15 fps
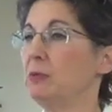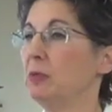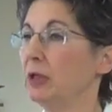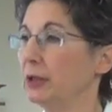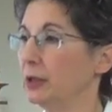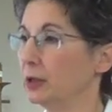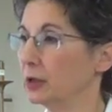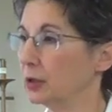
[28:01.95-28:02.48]

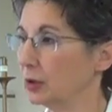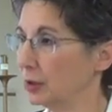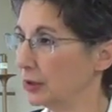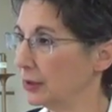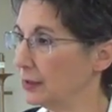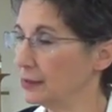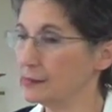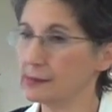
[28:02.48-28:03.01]
million
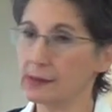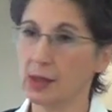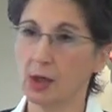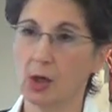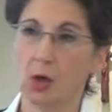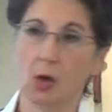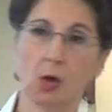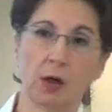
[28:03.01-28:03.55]
cookies
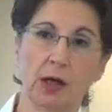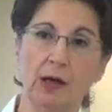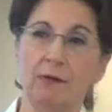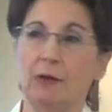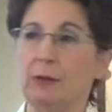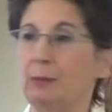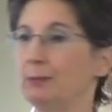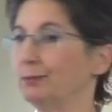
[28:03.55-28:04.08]
or
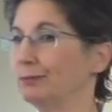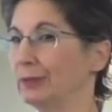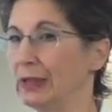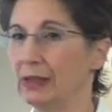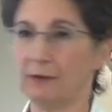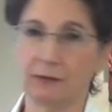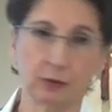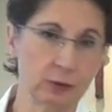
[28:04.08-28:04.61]
every
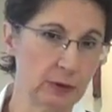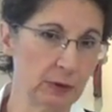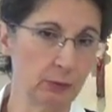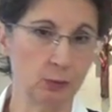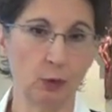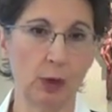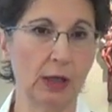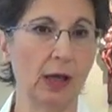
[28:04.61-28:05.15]
gift
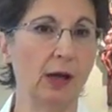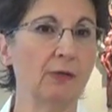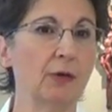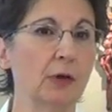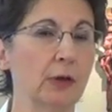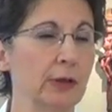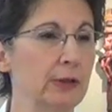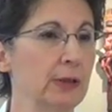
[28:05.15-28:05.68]
and
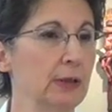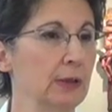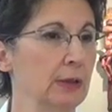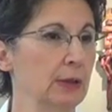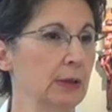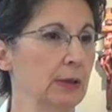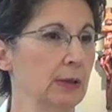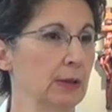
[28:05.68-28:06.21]
whatever and
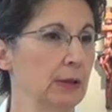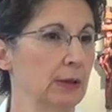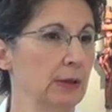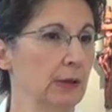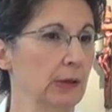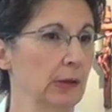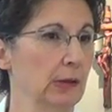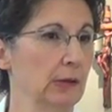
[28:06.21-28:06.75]

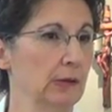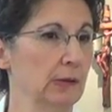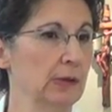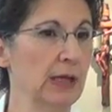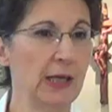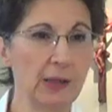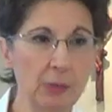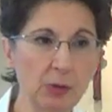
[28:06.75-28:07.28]

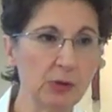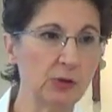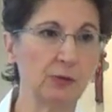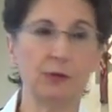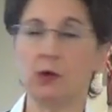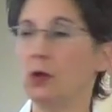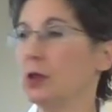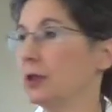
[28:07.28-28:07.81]
tables
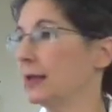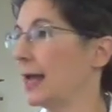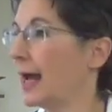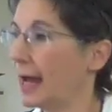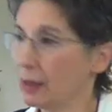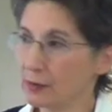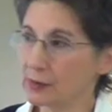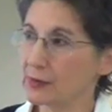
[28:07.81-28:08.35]
full and
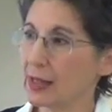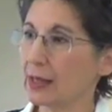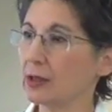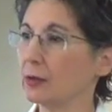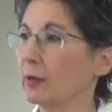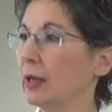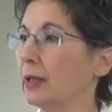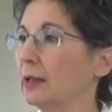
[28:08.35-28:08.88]
house
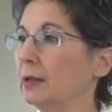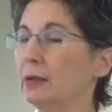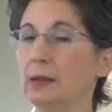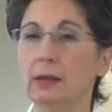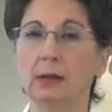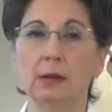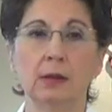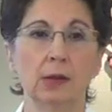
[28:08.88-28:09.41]
decorated,
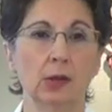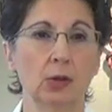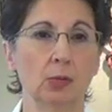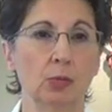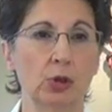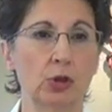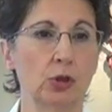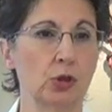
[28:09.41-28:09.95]

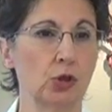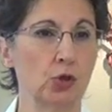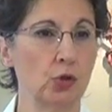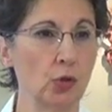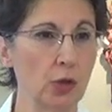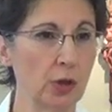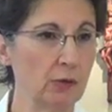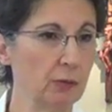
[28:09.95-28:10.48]
but you're
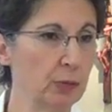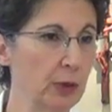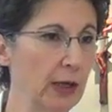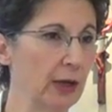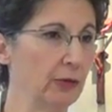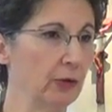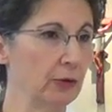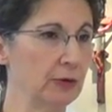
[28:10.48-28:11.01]
short of
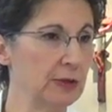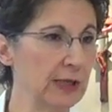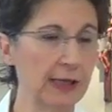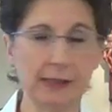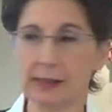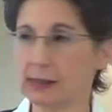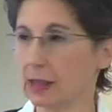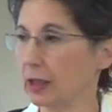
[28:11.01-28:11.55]
breath, you're
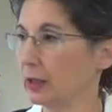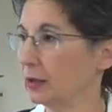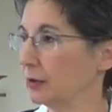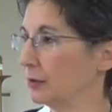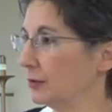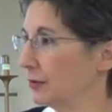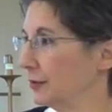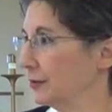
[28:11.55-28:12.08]
dead tired,